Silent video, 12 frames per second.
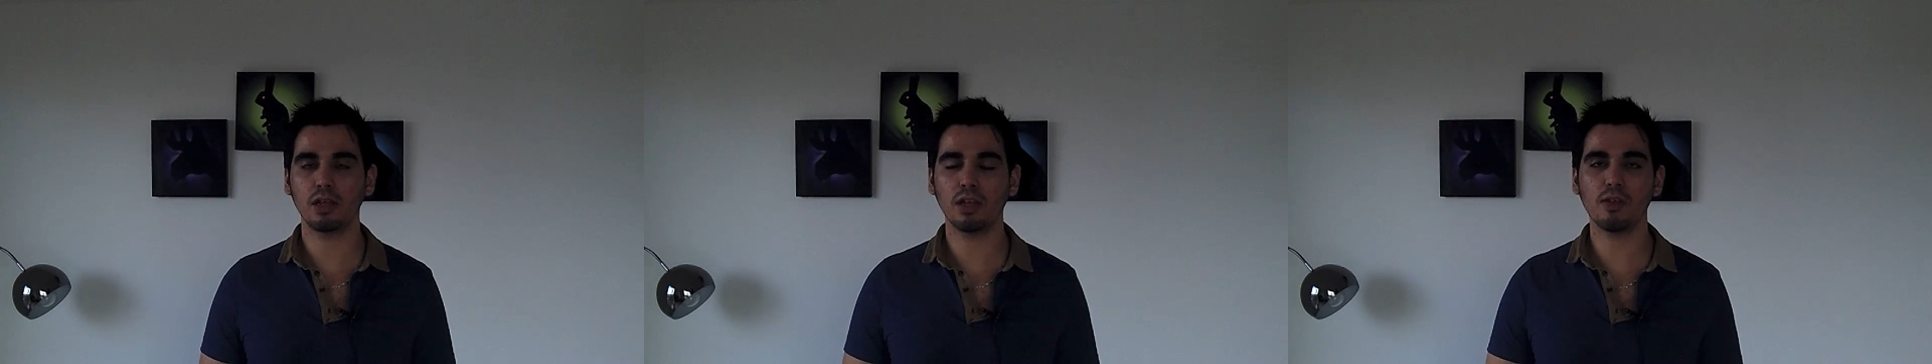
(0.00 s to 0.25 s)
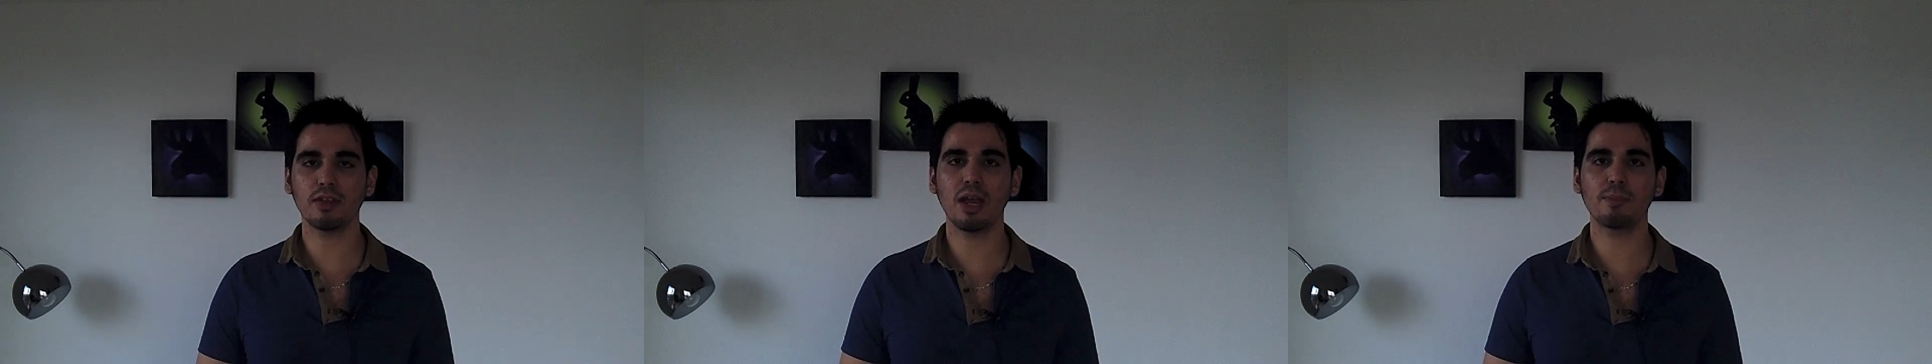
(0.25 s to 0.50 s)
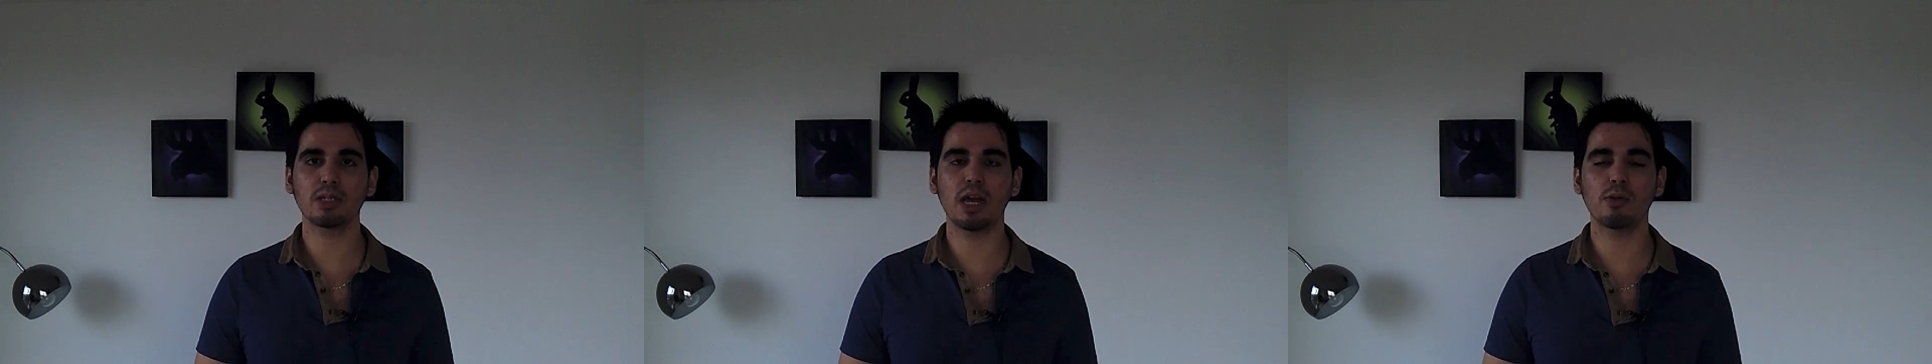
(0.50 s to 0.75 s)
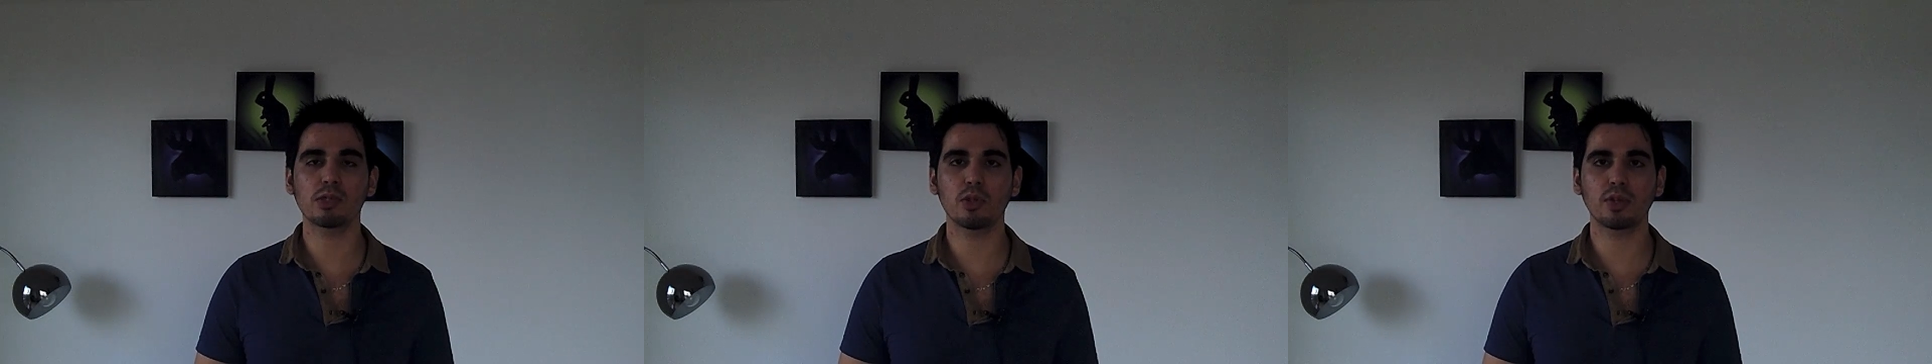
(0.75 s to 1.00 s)
a lot of the apps
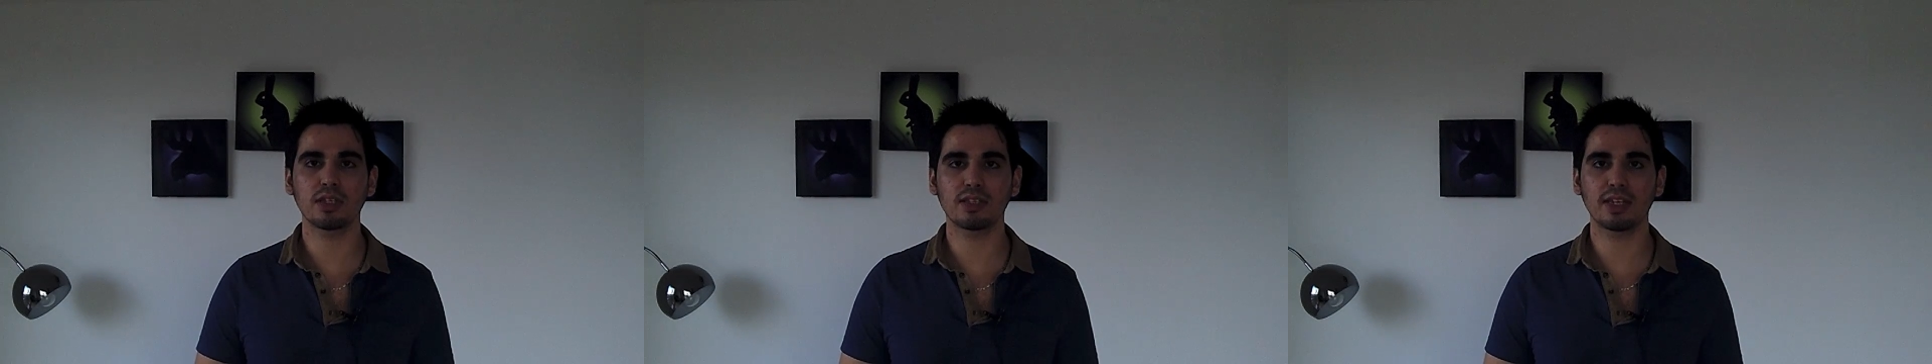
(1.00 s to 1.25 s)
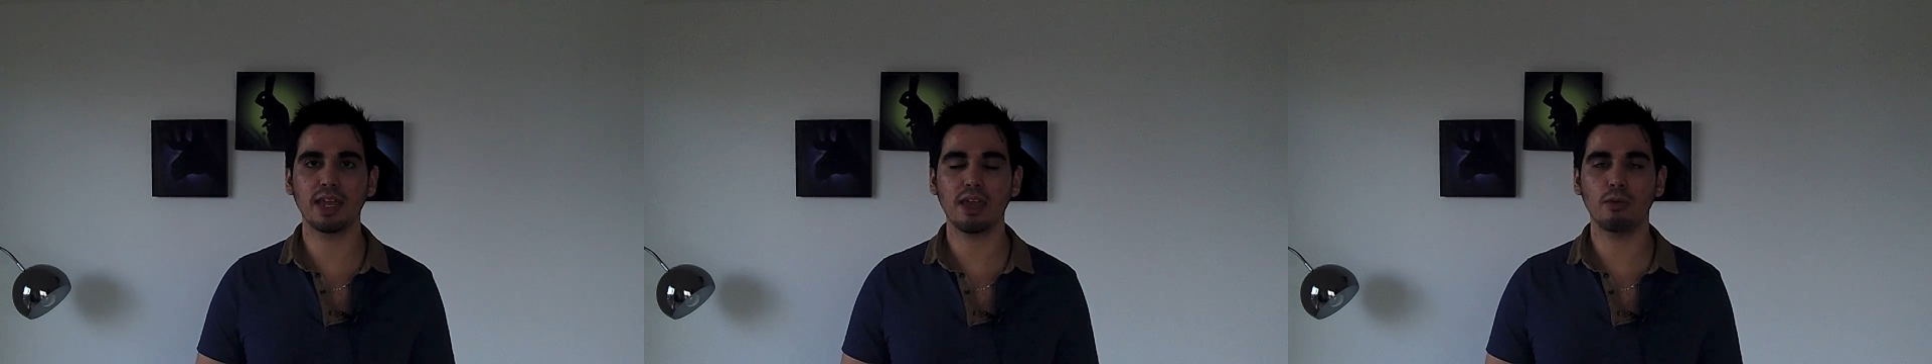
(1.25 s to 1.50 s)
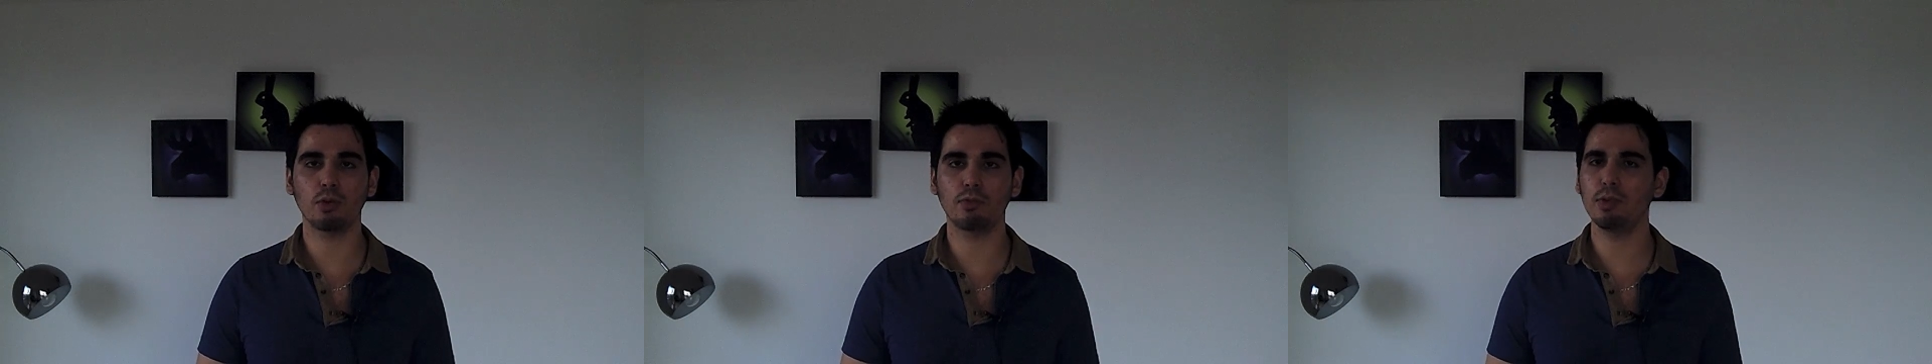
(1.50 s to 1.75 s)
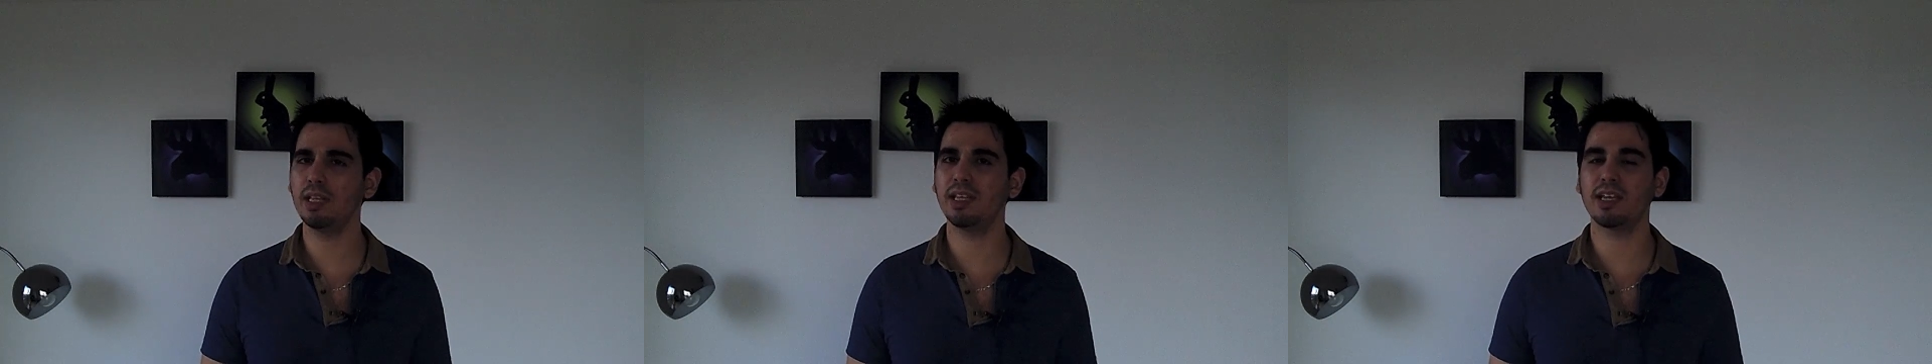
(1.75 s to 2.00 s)
I was looking to get were
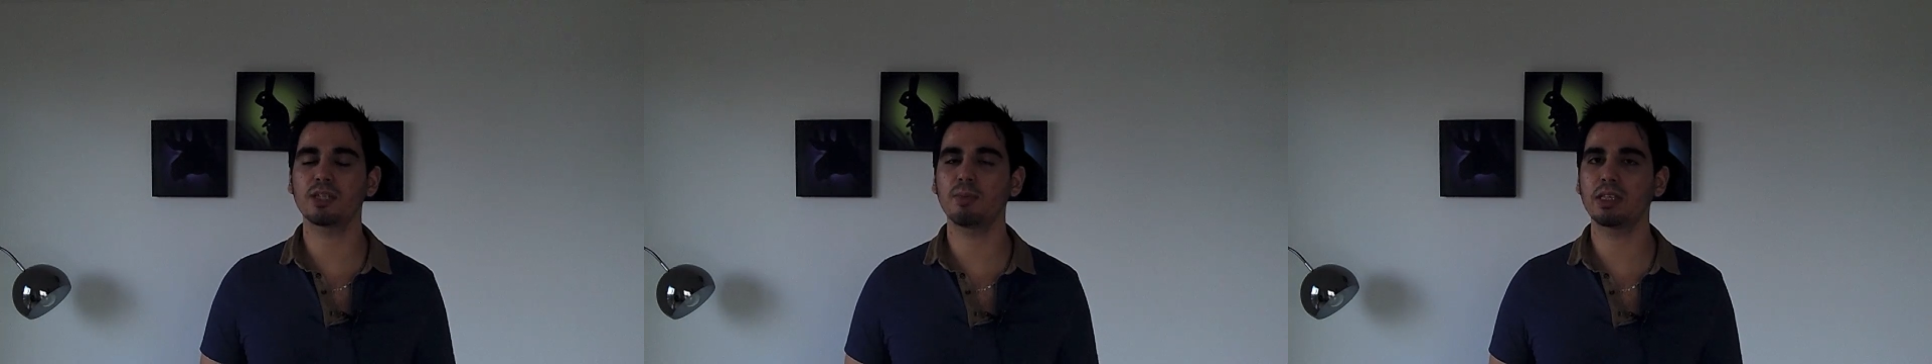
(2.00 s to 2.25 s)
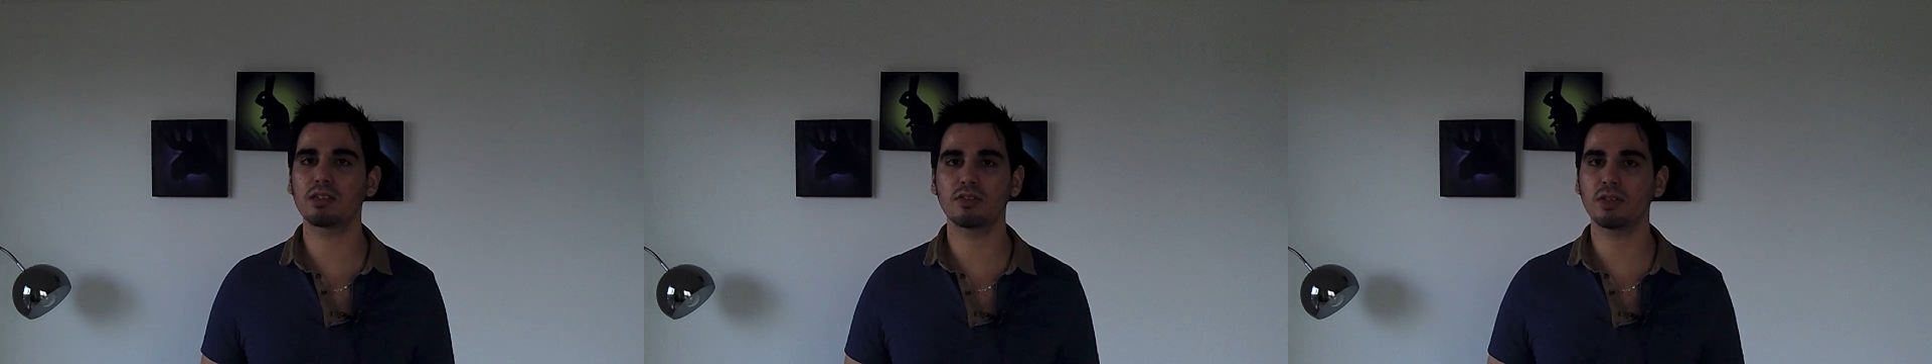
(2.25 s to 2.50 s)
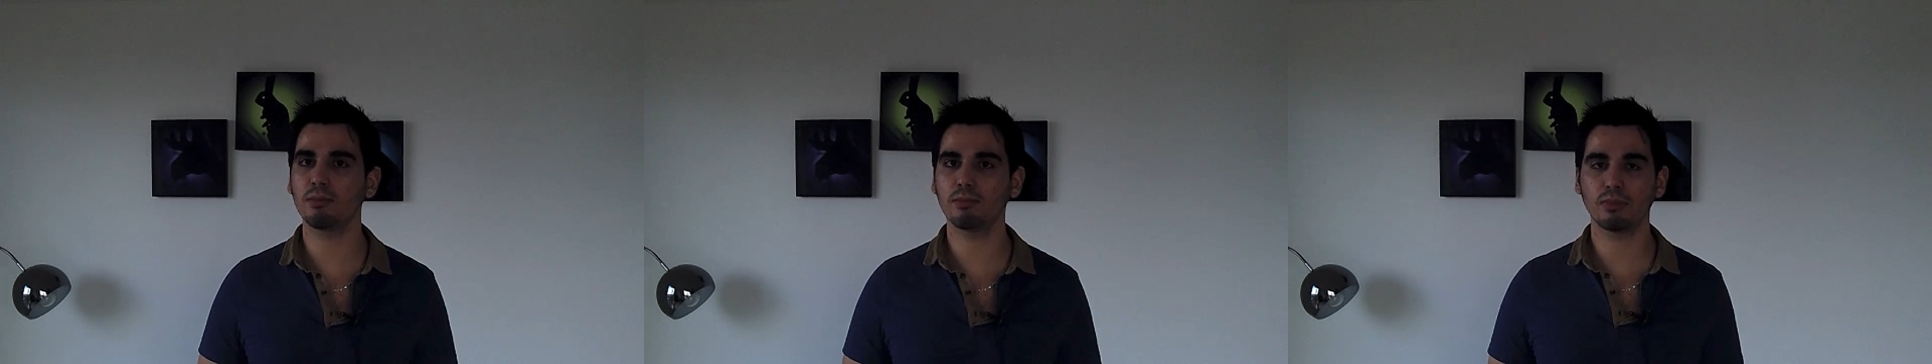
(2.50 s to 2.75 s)
really expensive.